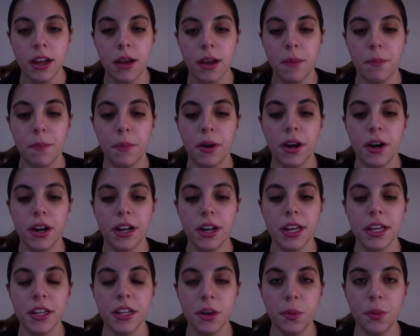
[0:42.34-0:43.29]

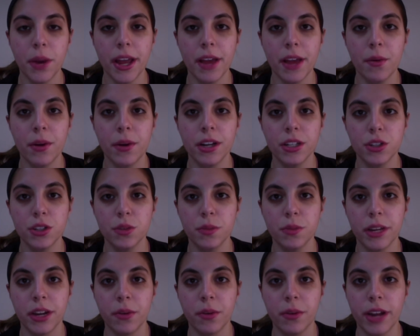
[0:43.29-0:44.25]
But either way, I wanted to
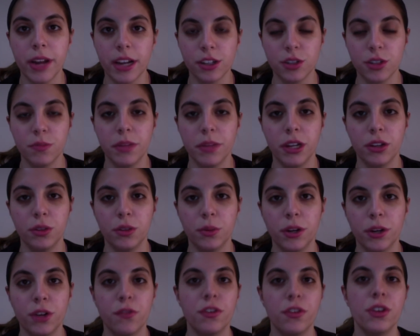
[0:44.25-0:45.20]
make a reaction because
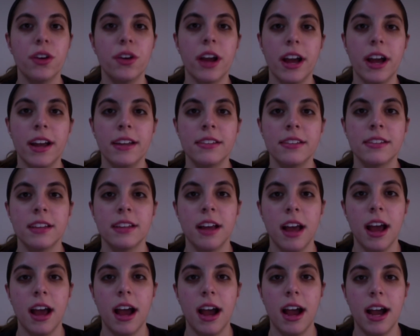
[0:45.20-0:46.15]
one of you guys
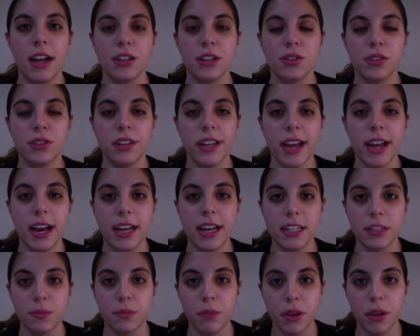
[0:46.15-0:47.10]
actually
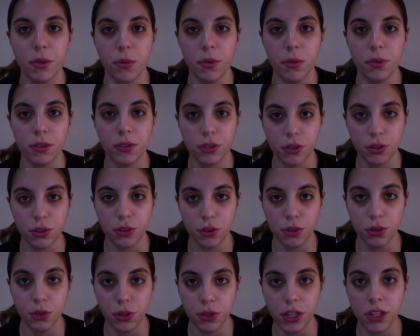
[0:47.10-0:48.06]
asked me to
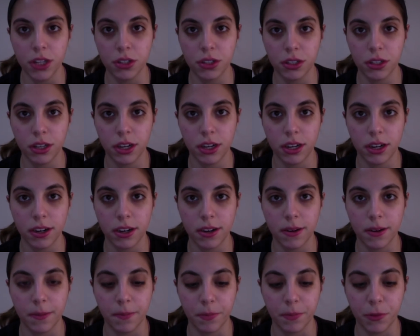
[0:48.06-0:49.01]
do this
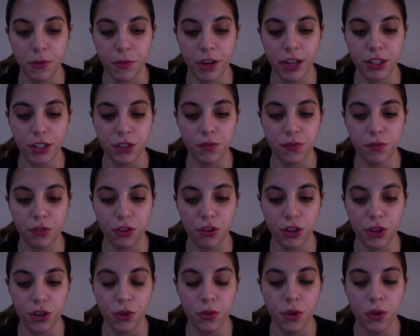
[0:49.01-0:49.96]
um, reaction for
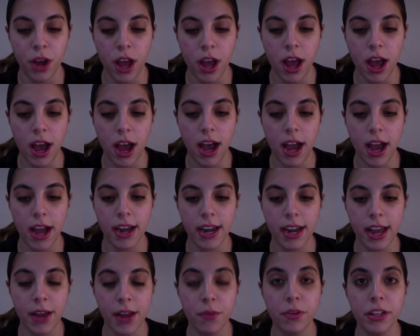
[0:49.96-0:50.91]
you, and
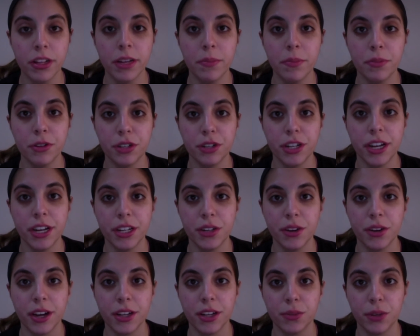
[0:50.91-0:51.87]
I really appreciate you
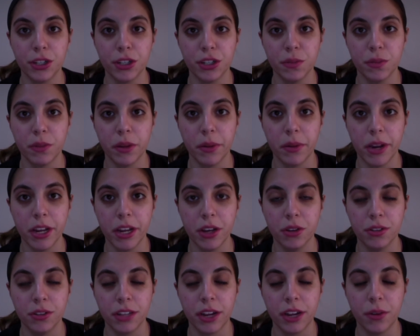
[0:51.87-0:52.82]
guys watching my
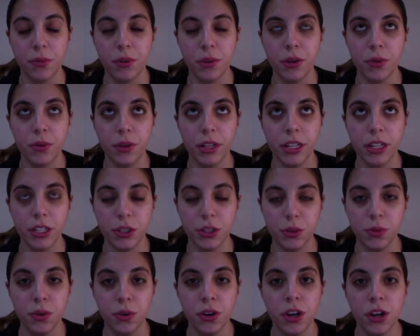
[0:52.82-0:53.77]
videos. I really really
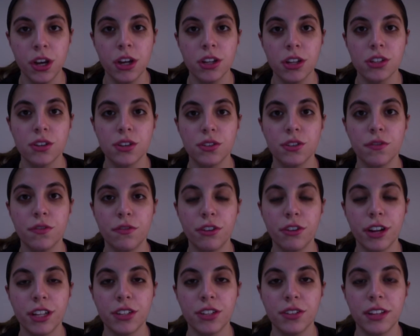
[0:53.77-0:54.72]
do. So don't
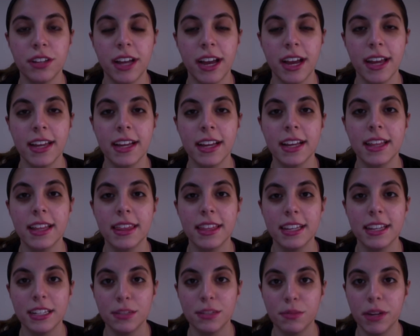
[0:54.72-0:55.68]
forget to like
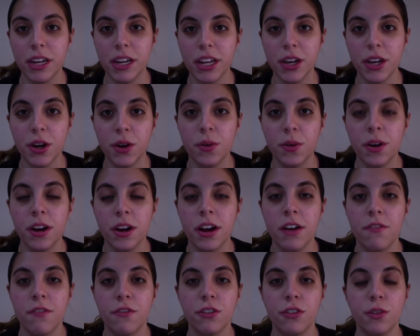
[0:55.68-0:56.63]
this video,
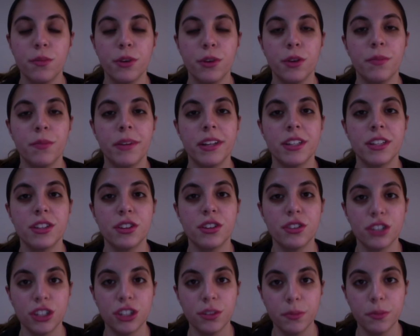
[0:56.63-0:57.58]
follow me on my
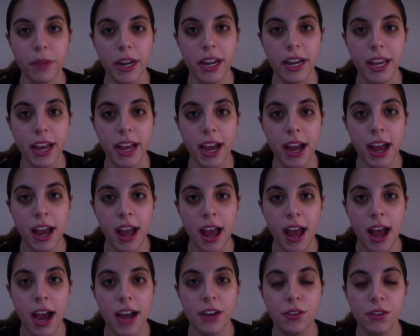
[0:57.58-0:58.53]
social media,
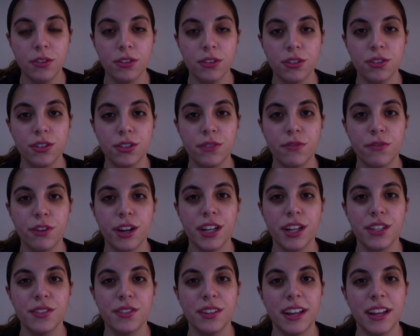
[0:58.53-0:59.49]
and also don't
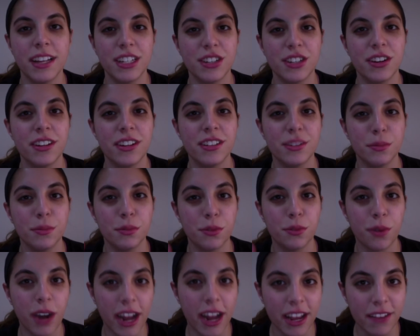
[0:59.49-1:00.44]
forget to like, share, and
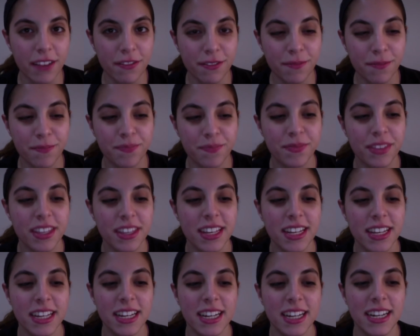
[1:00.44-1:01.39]
subscribe.
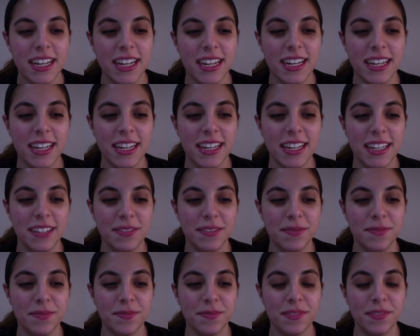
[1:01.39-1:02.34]

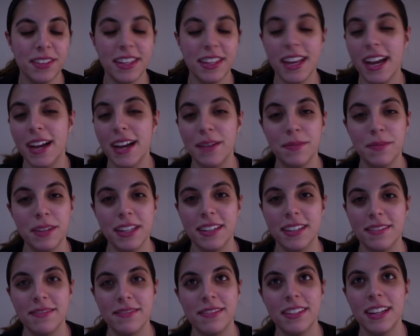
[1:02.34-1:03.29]
Um, yeah, I
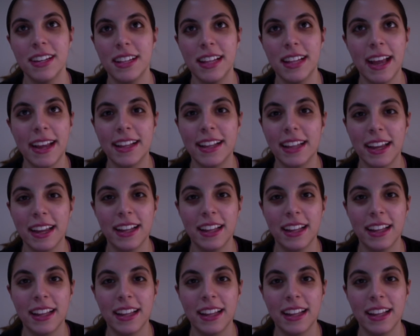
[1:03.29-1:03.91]
mean, like like